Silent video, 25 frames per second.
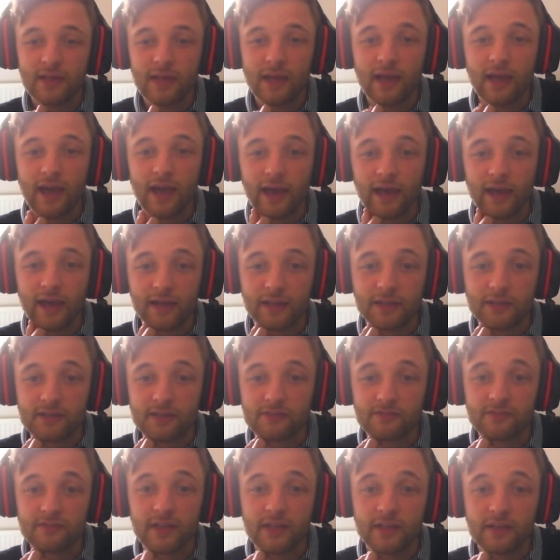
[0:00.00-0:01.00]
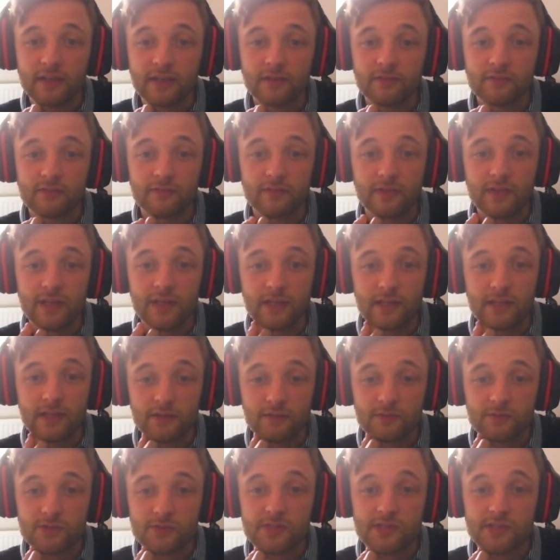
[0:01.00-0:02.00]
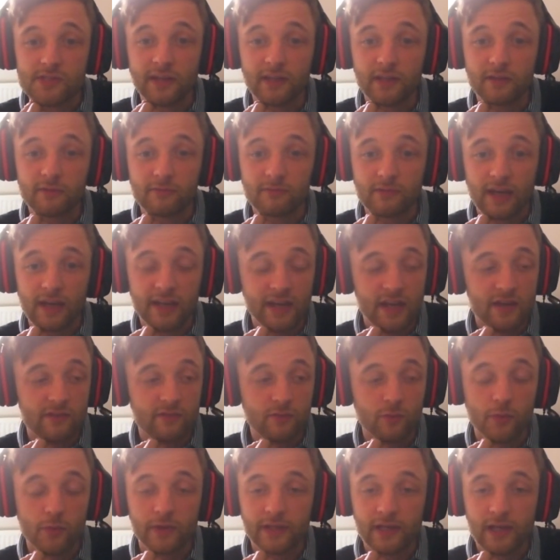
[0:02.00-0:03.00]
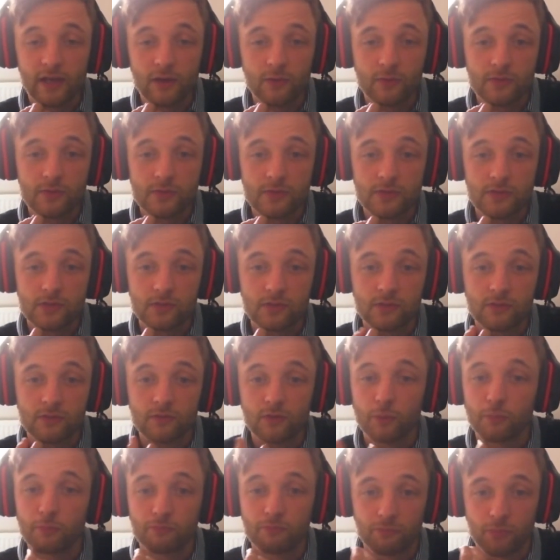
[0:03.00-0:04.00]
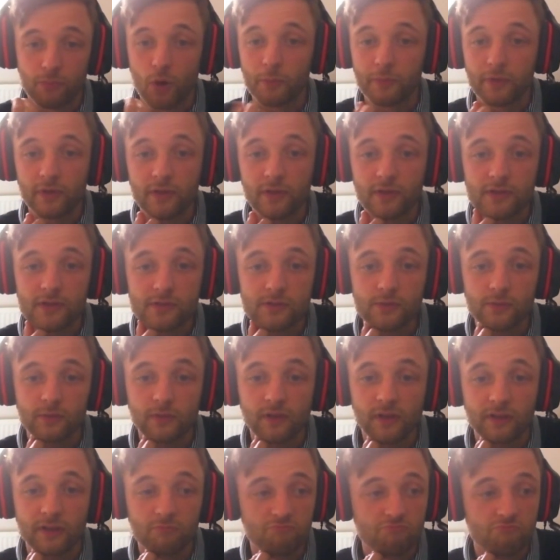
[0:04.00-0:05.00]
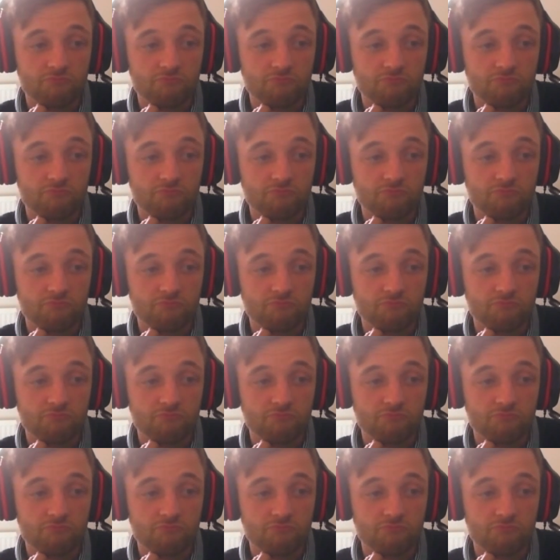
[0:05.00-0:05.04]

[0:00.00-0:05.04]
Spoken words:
And then the Senate and everybody else, the populace, were like,